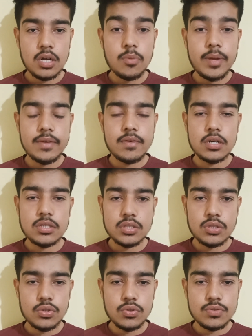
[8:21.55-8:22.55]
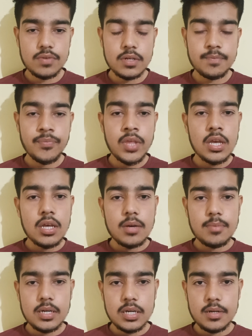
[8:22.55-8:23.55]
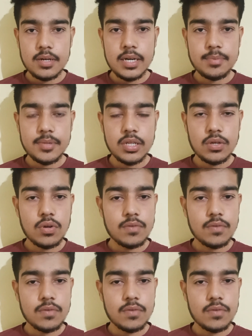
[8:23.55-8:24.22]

many words those were, but let me recall.